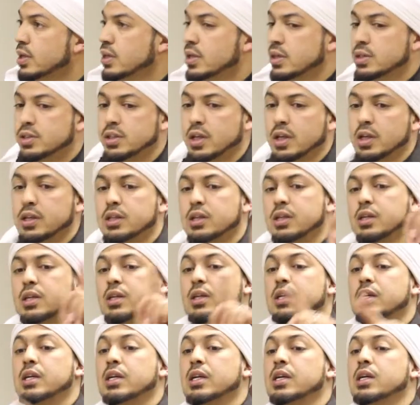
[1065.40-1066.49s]
He said,
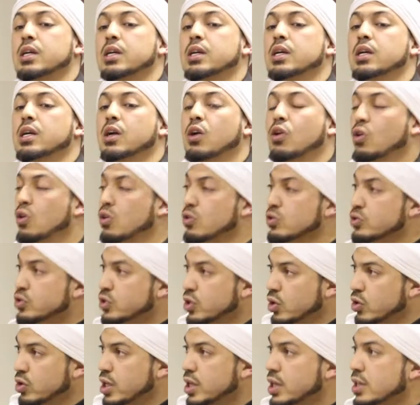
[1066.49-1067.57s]
he
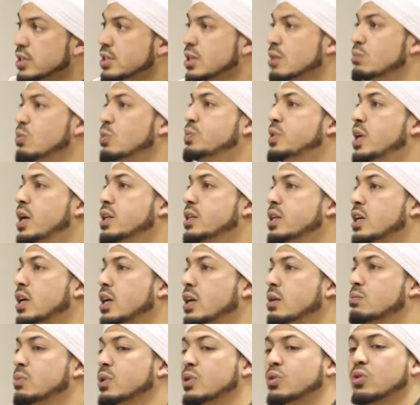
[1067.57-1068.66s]
also is a
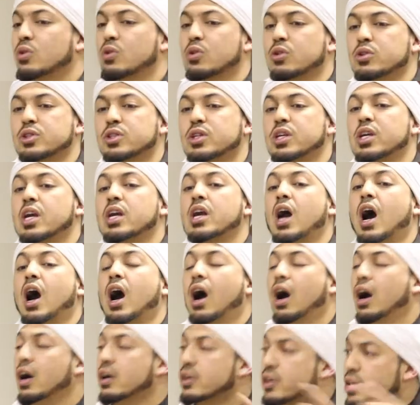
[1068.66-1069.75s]
mubtadi' because he
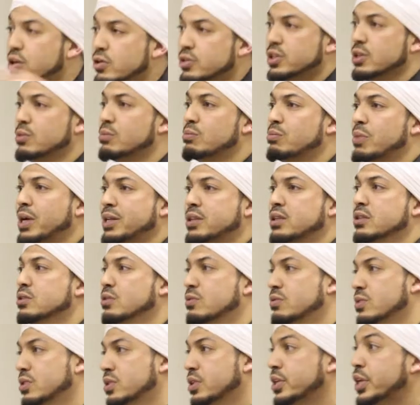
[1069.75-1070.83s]
argues in matters
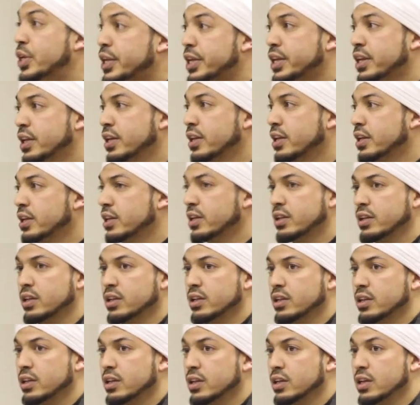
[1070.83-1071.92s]
of the deen.
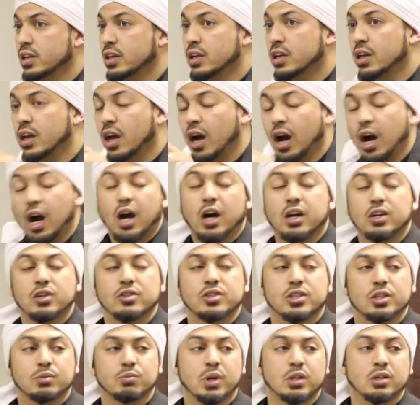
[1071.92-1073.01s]
He
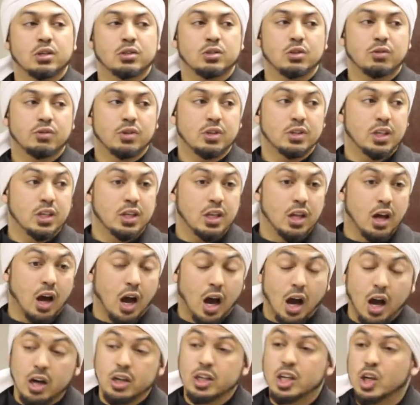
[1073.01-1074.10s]
argues in matters of the deen. And
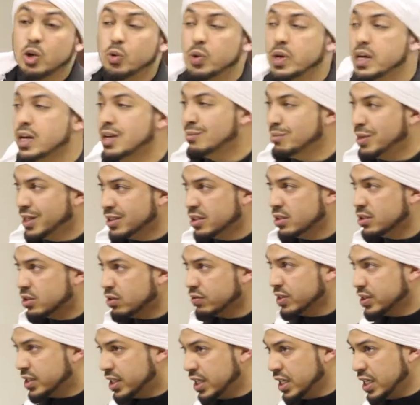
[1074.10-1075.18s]
arguing in matters
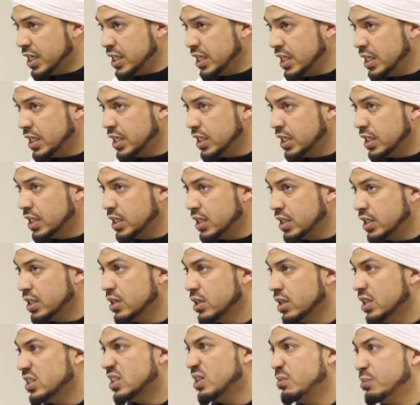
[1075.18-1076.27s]
of the deen
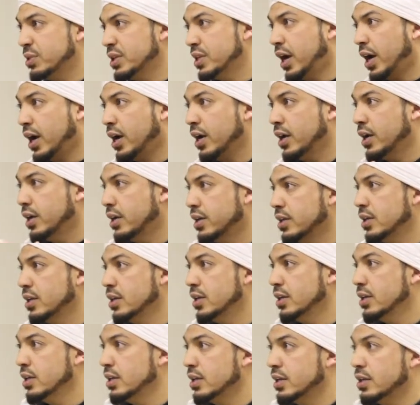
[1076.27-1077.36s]
is a bid'ah.
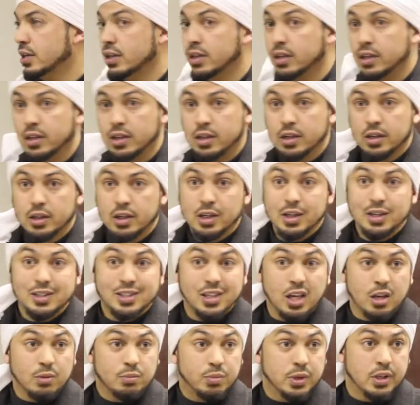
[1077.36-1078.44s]

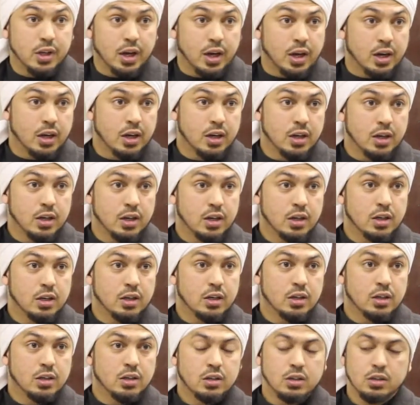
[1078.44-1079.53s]
Is a bid'ah.
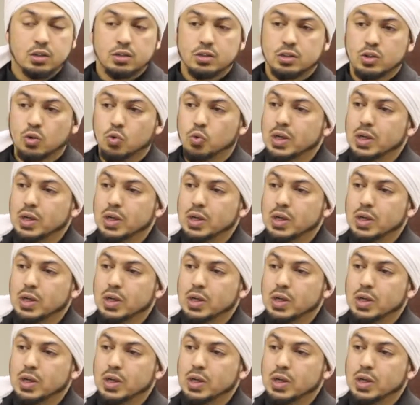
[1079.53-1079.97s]
So